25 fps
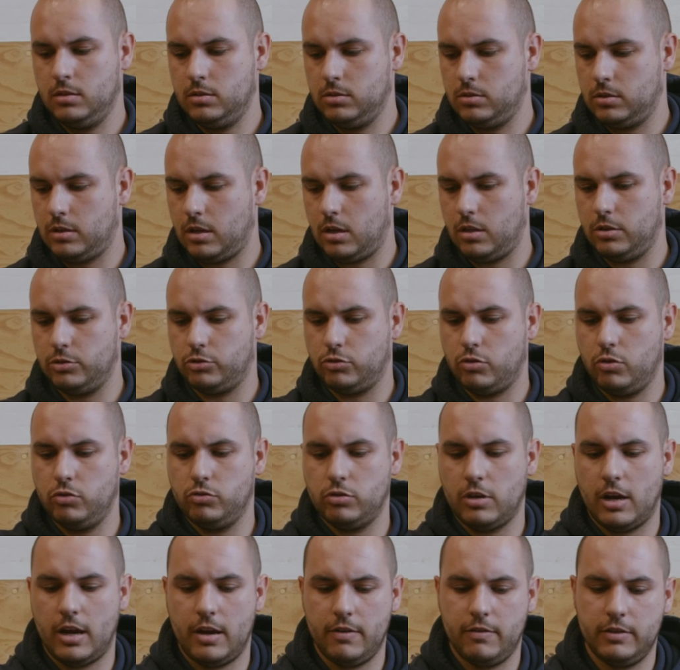Got all the
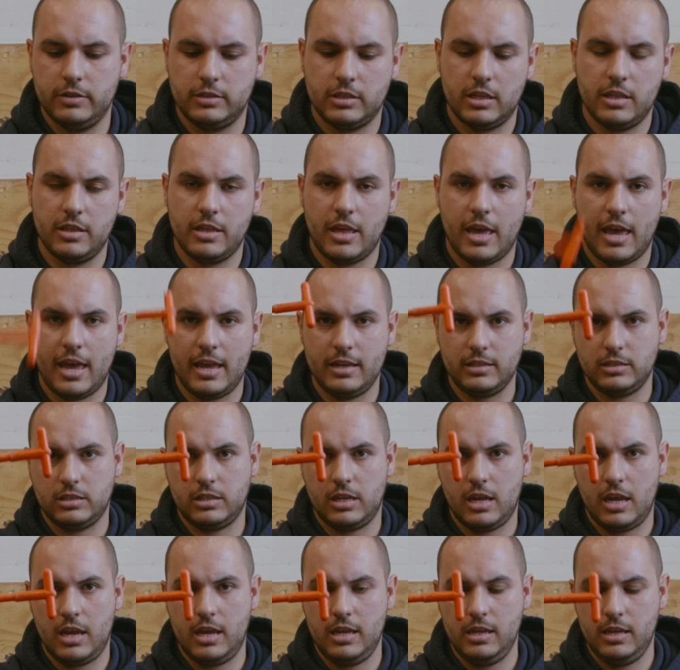screwdrivers, the hex
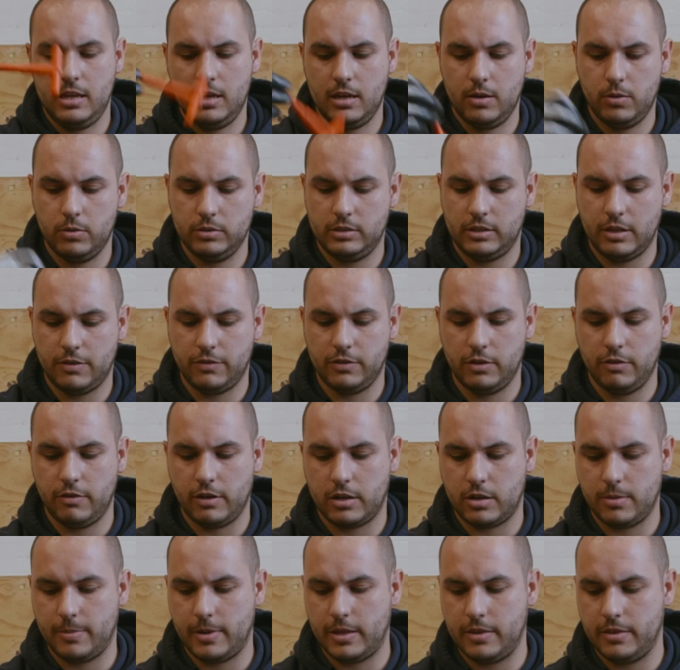key, would definitely
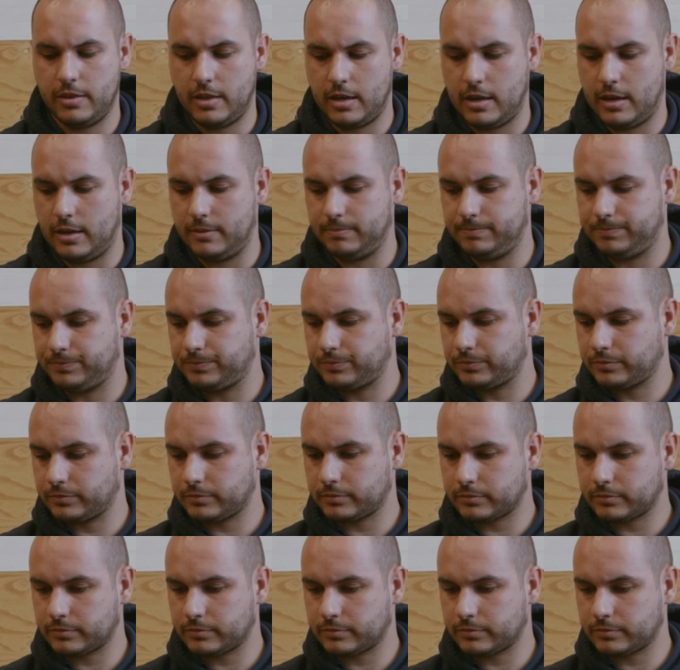recommend that.